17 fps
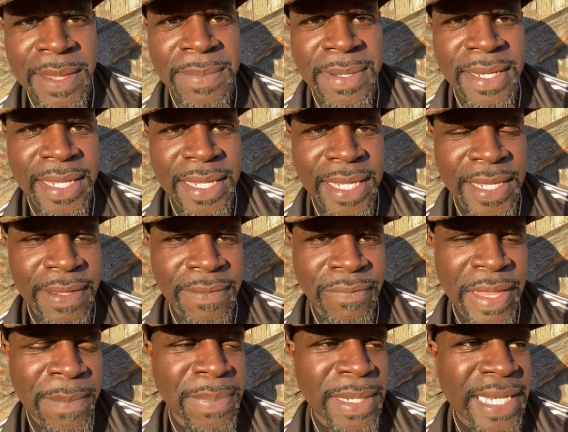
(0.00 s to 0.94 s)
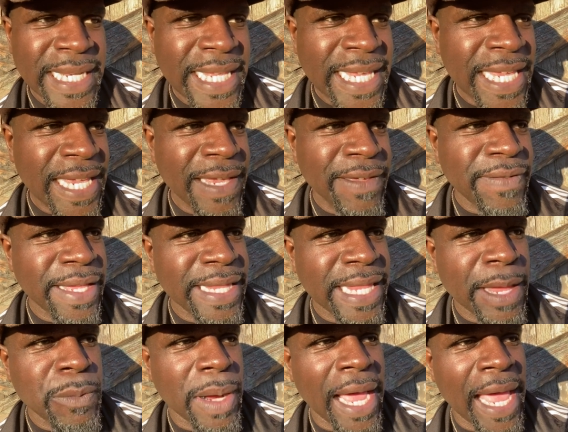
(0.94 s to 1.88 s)
believe. They believe that
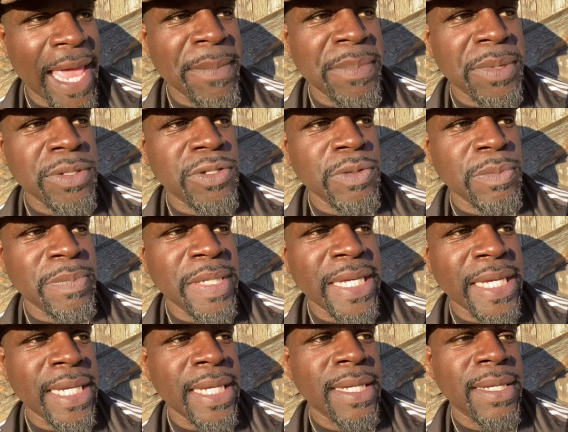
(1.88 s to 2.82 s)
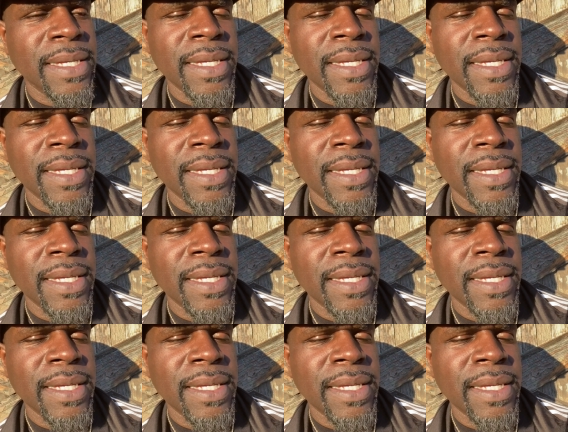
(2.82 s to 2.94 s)
they were able to be.